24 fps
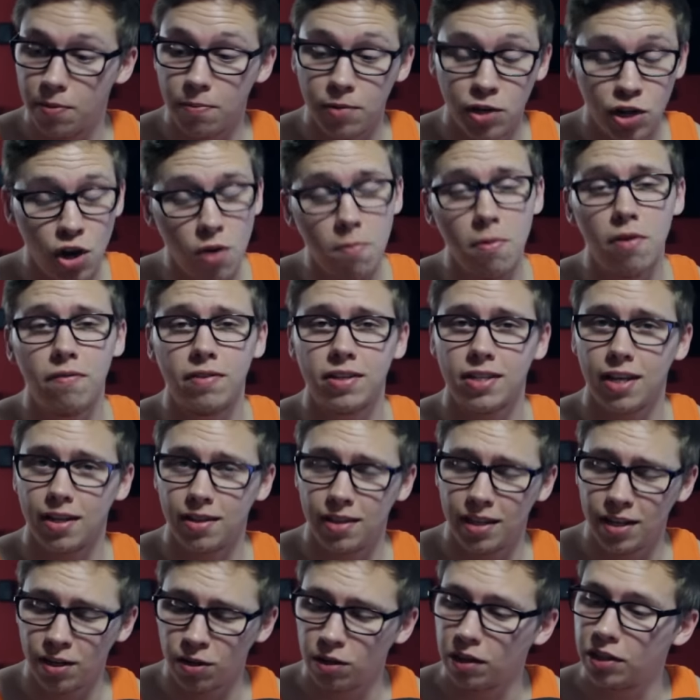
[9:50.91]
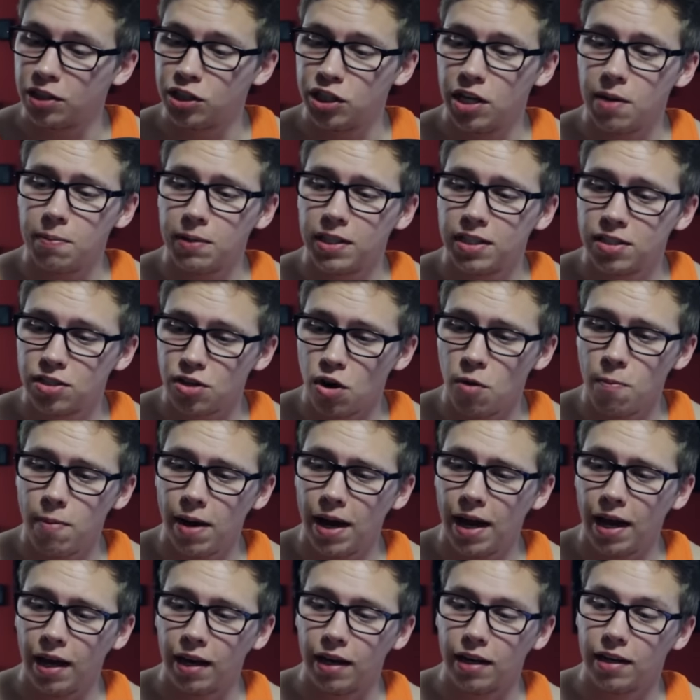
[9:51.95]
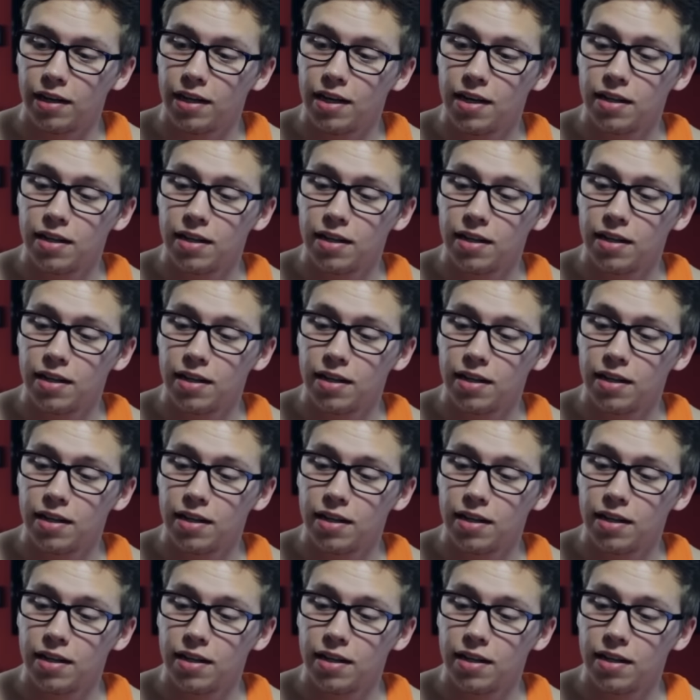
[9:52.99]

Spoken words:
two movies I think are legitimately so bad